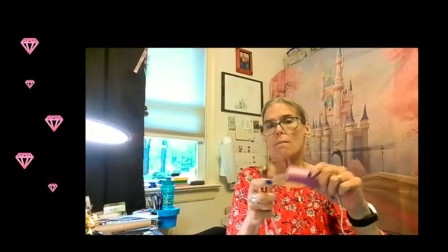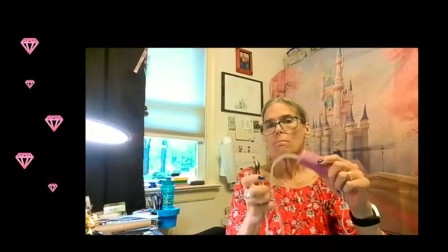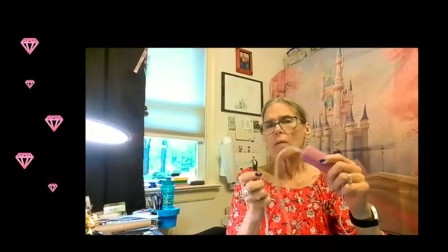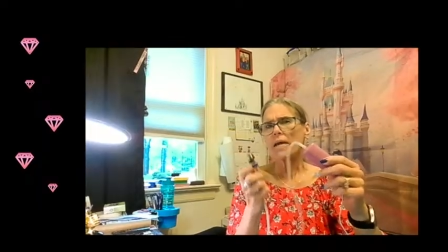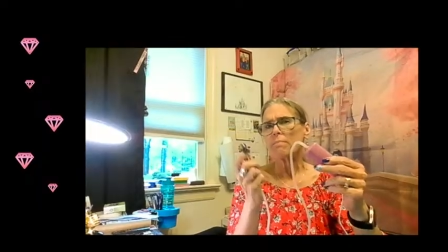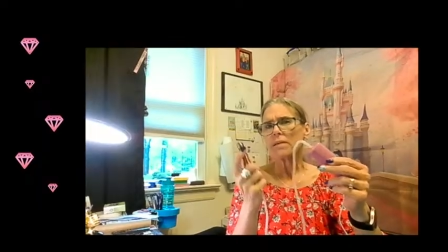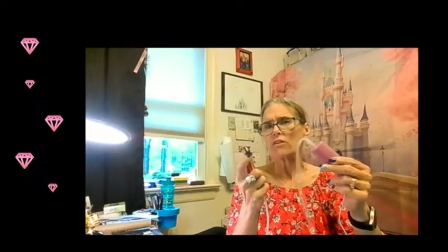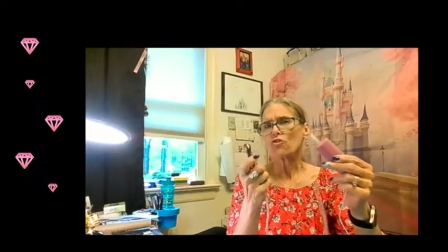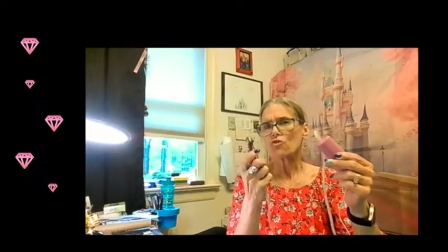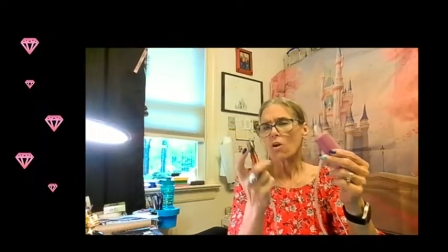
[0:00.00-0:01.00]
might be
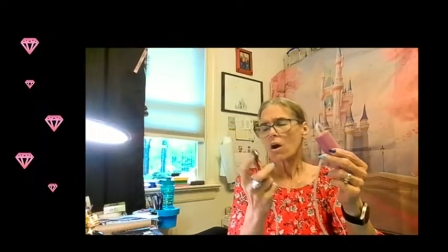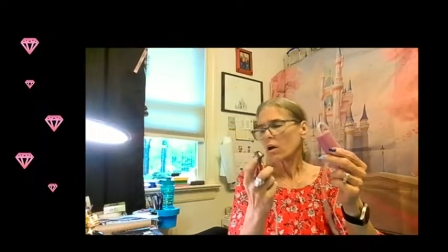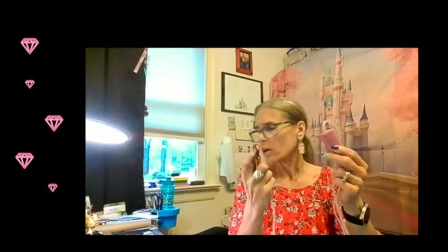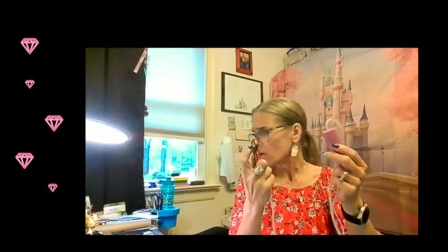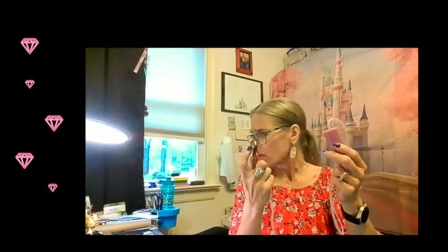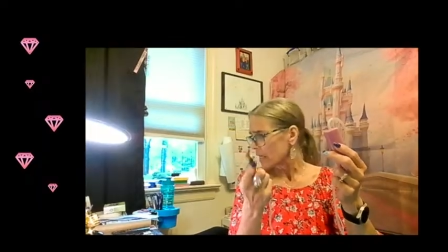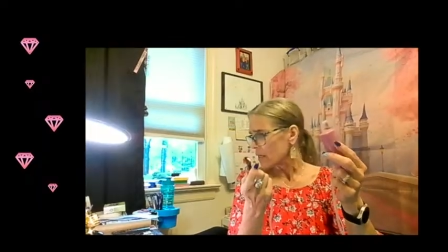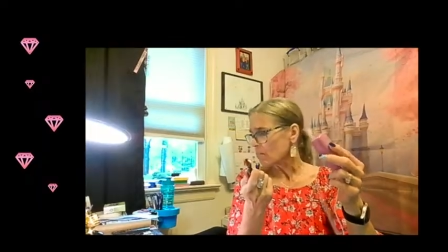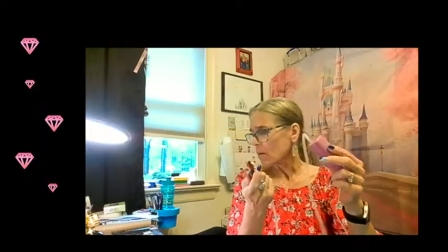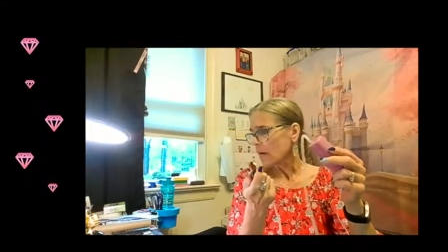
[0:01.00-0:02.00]
stronger and
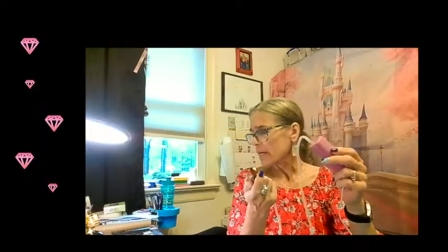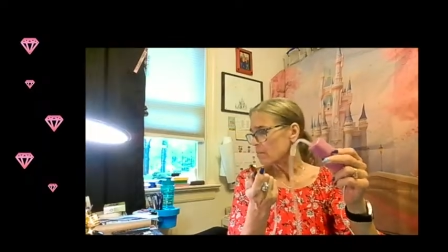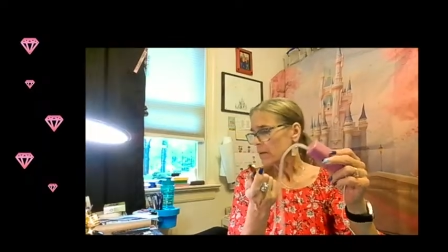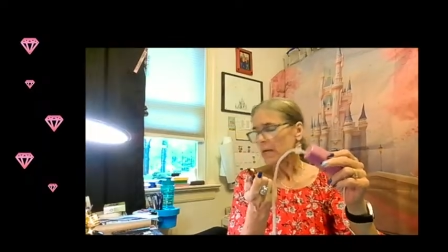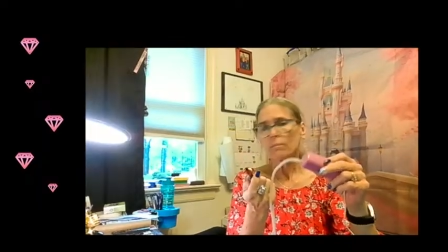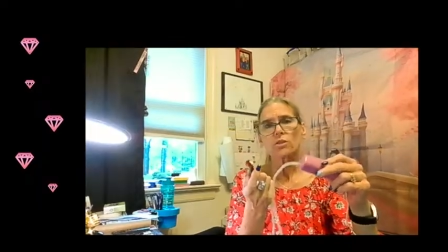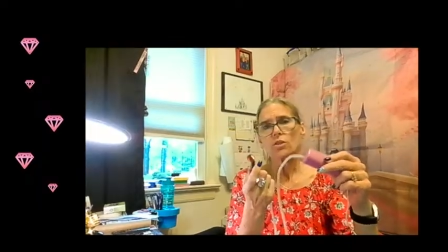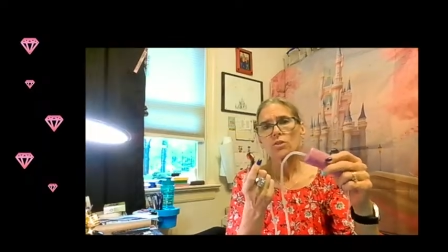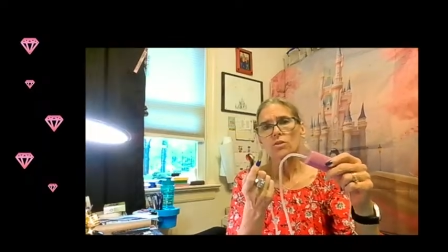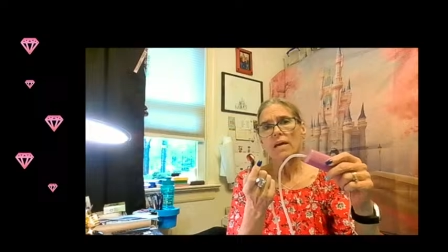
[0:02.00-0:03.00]
it might be able
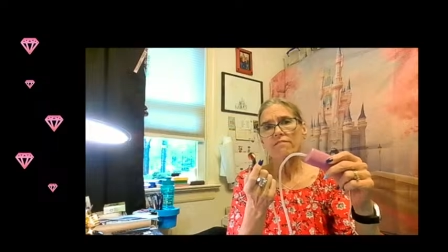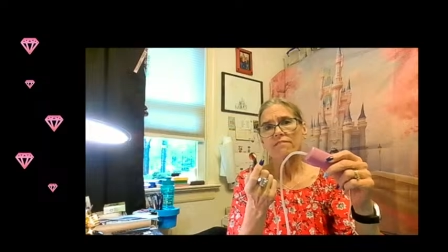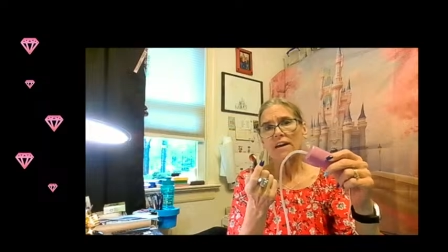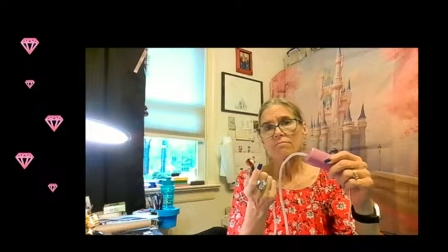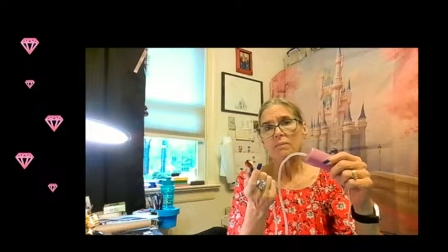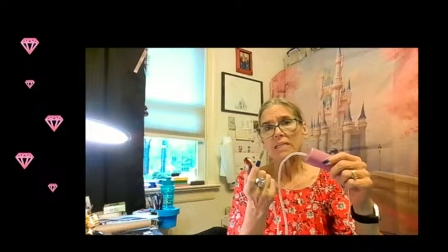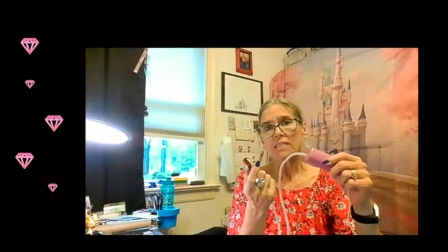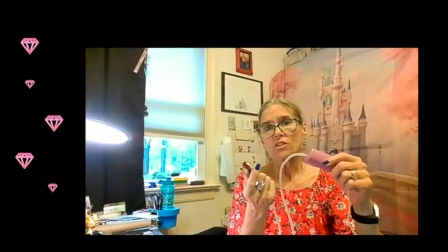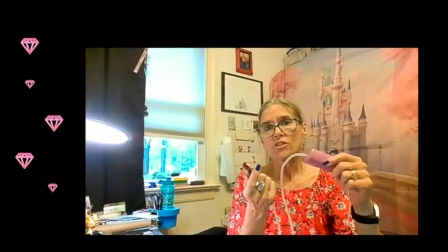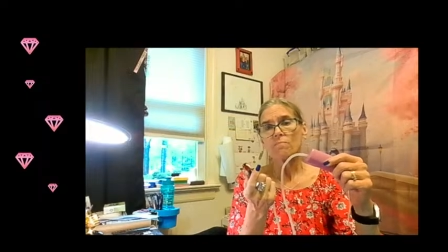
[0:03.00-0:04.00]
to do that 5
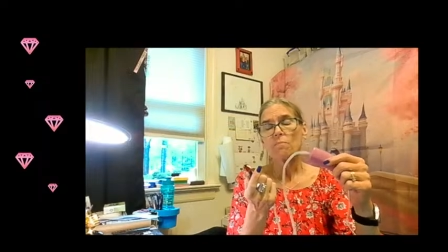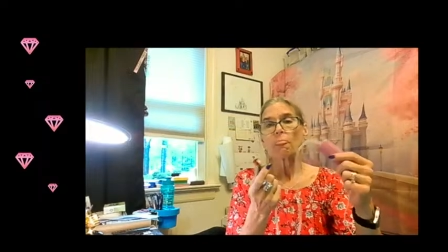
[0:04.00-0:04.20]
placer.